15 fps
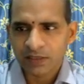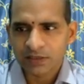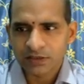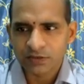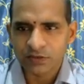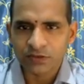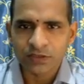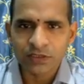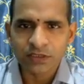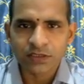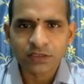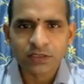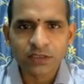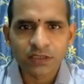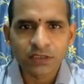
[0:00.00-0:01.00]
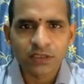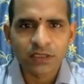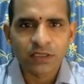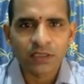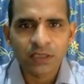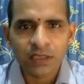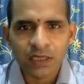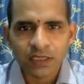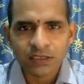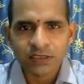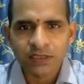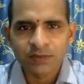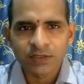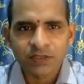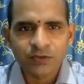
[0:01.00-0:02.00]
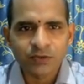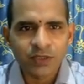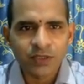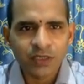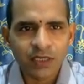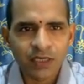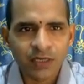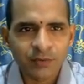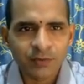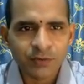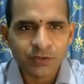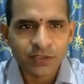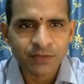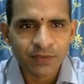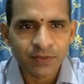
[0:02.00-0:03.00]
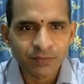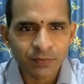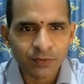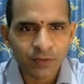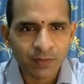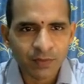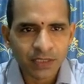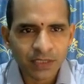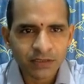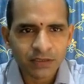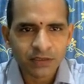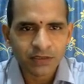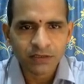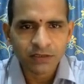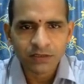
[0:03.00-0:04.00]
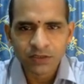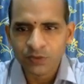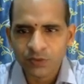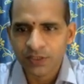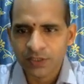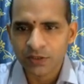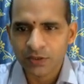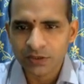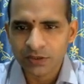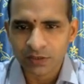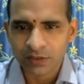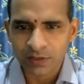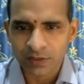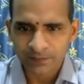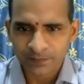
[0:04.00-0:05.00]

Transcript: So since the class name is student, I have to save the program as student.java.